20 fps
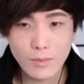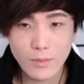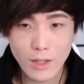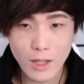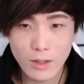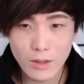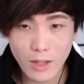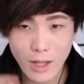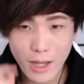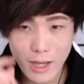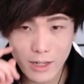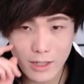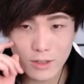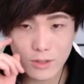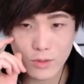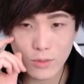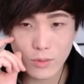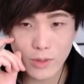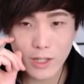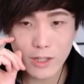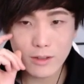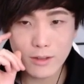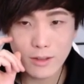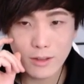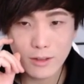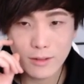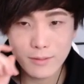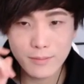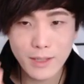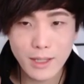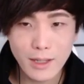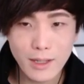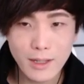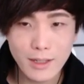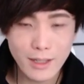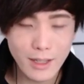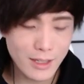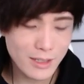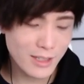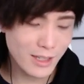Elden's Ring?
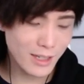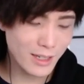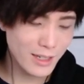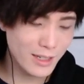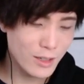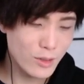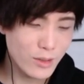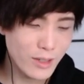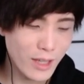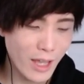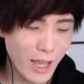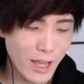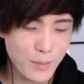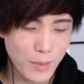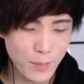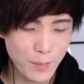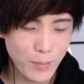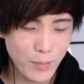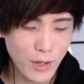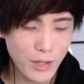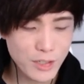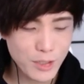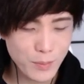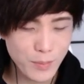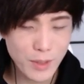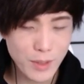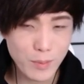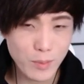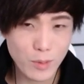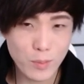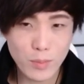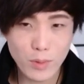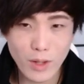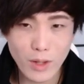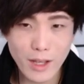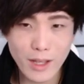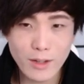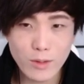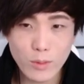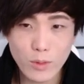Yeah, it's like a new game. A bunch of people are
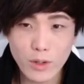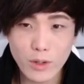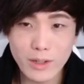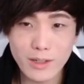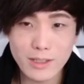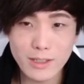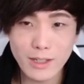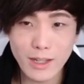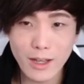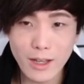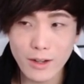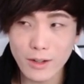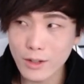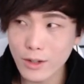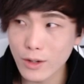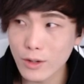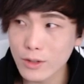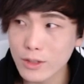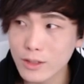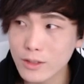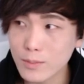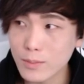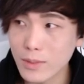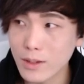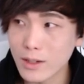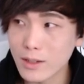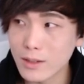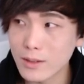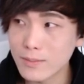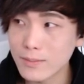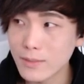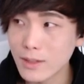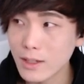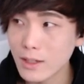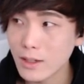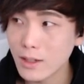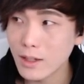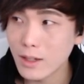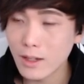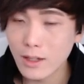playing. We're going to see how it goes, but
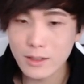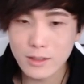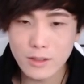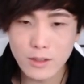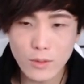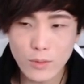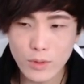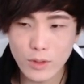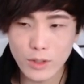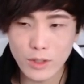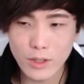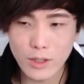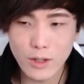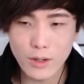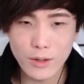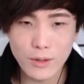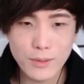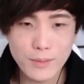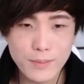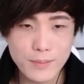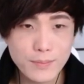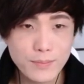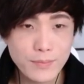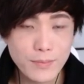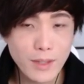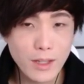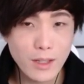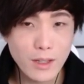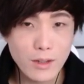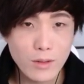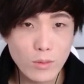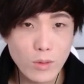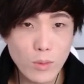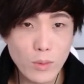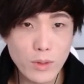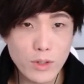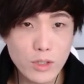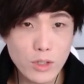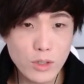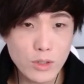don't really know. What
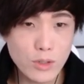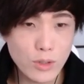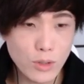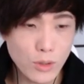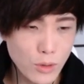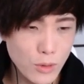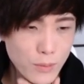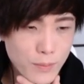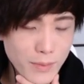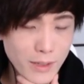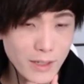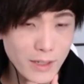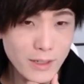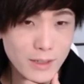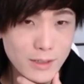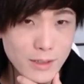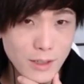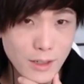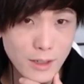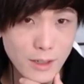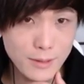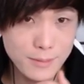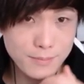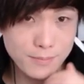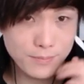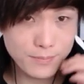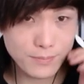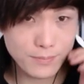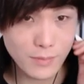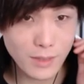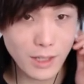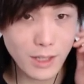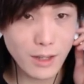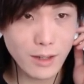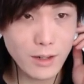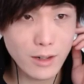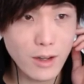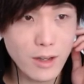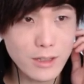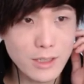we should do is um,
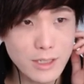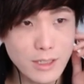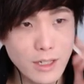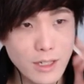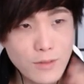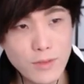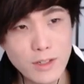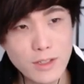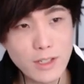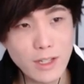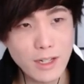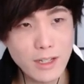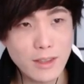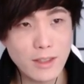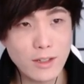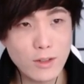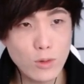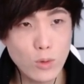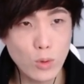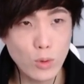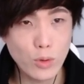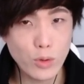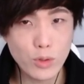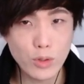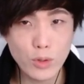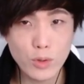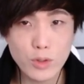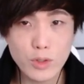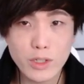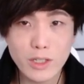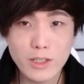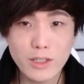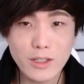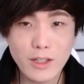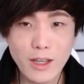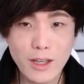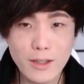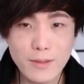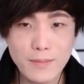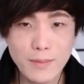get on, see if there's anything cool to do in
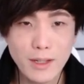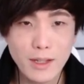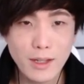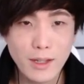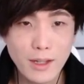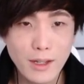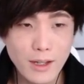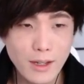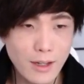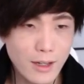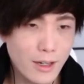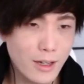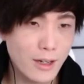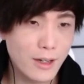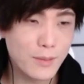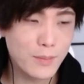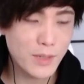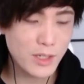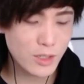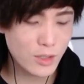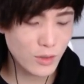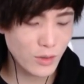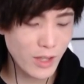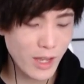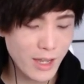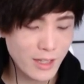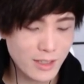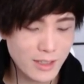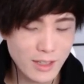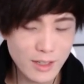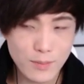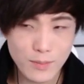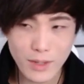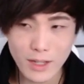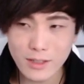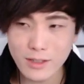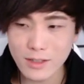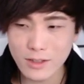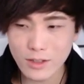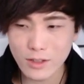GTA. Uh, Mr. Lang did
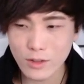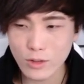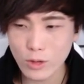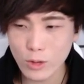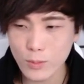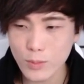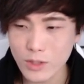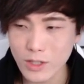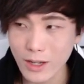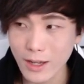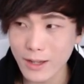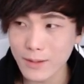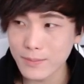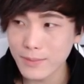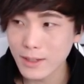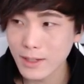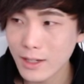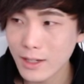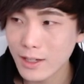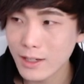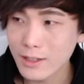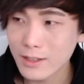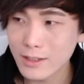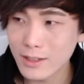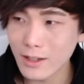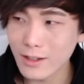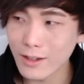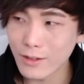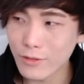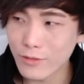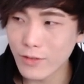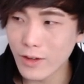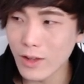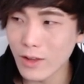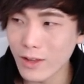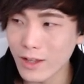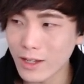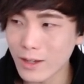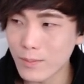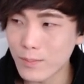message the group chat saying it felt
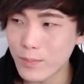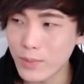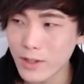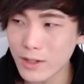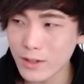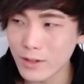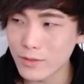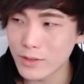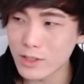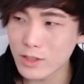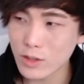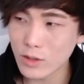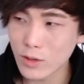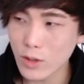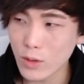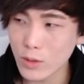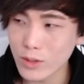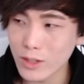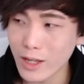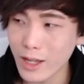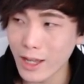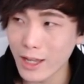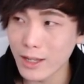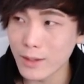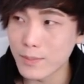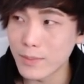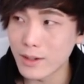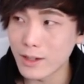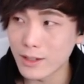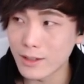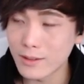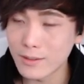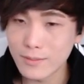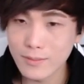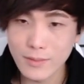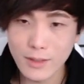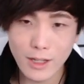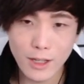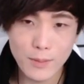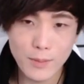like a bit of a slow day, but
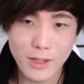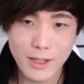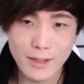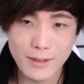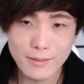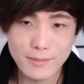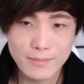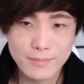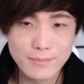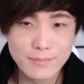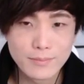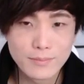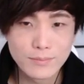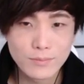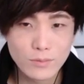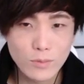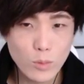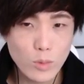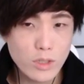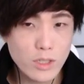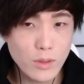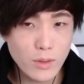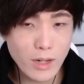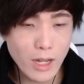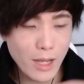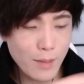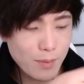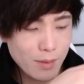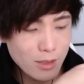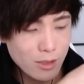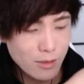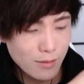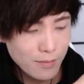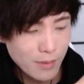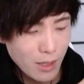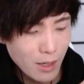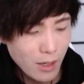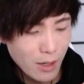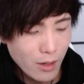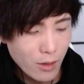I mean, we'll see what happens.
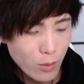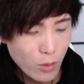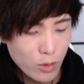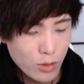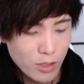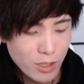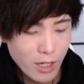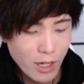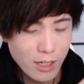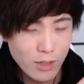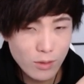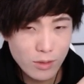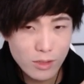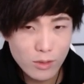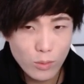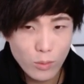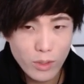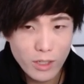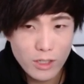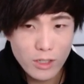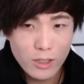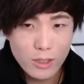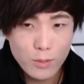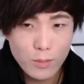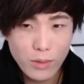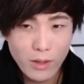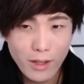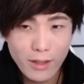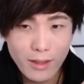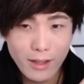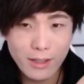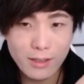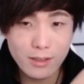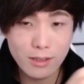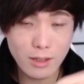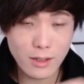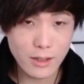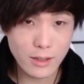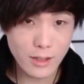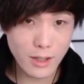Worst case, we just play that
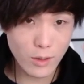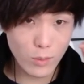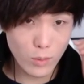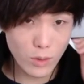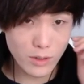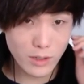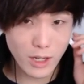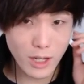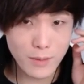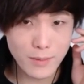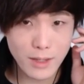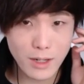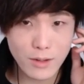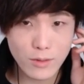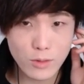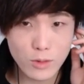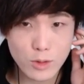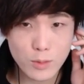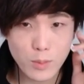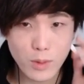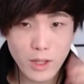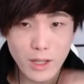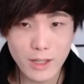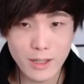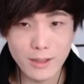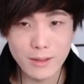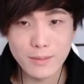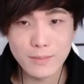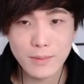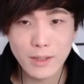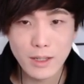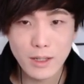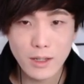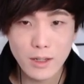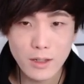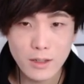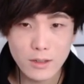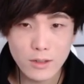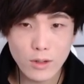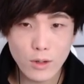uh, that one game that everyone's playing.
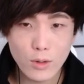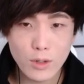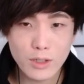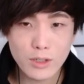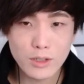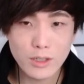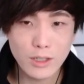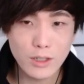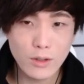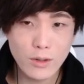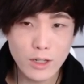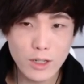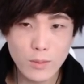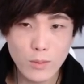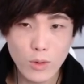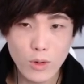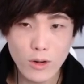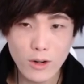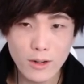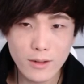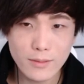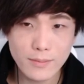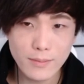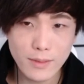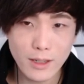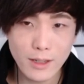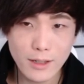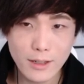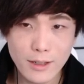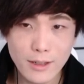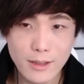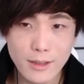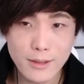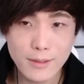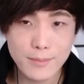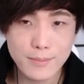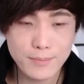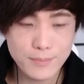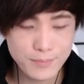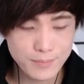No casino anymore.
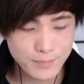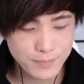Um,